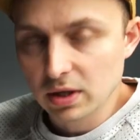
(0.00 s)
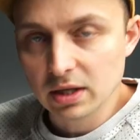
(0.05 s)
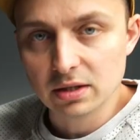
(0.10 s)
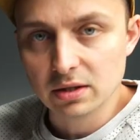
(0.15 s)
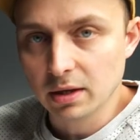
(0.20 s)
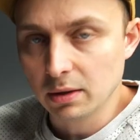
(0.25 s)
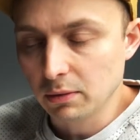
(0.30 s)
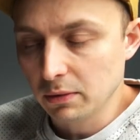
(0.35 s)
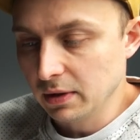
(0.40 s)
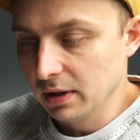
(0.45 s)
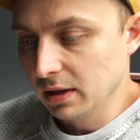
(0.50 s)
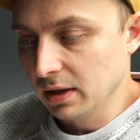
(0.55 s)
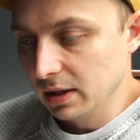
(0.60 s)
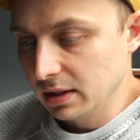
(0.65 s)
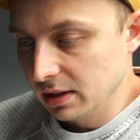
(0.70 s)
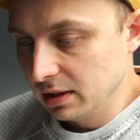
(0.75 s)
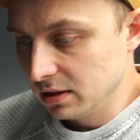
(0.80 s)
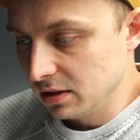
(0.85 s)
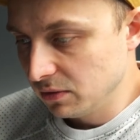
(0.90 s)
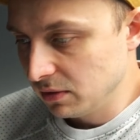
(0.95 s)
I don't think I
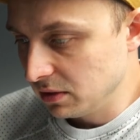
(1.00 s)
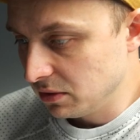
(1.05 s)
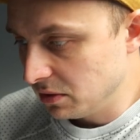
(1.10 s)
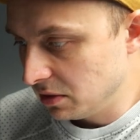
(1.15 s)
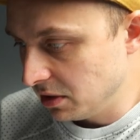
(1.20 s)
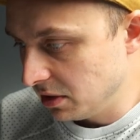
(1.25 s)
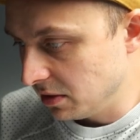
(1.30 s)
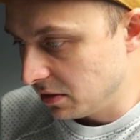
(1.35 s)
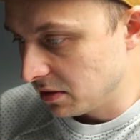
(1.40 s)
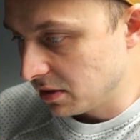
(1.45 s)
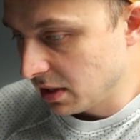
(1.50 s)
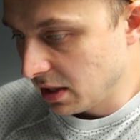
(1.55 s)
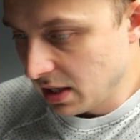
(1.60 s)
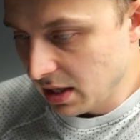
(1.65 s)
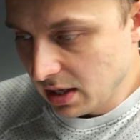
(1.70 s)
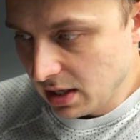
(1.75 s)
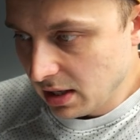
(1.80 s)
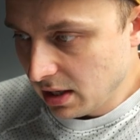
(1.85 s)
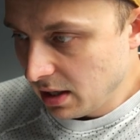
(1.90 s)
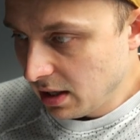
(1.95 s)
need to introduce.
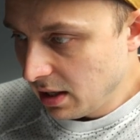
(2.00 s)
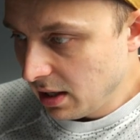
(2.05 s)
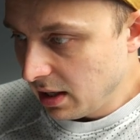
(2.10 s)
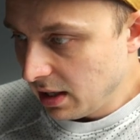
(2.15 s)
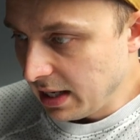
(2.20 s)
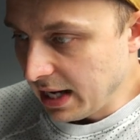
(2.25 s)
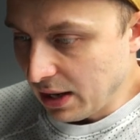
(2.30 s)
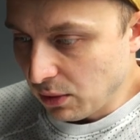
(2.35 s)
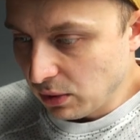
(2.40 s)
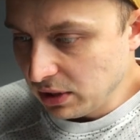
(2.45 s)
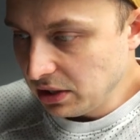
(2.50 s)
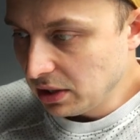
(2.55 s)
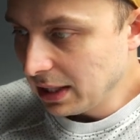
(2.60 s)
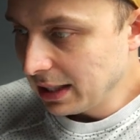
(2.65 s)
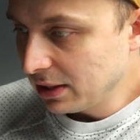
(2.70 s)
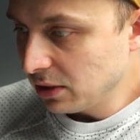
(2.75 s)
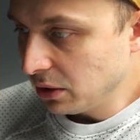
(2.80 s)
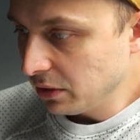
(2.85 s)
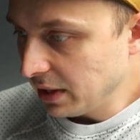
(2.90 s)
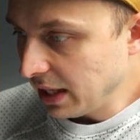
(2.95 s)
Now when you
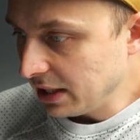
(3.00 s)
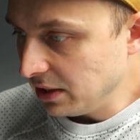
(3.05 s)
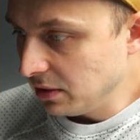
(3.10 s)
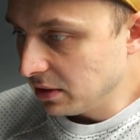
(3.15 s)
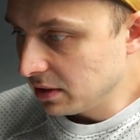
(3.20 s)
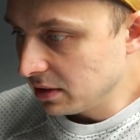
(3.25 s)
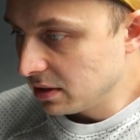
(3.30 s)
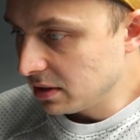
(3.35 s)
click on that, you can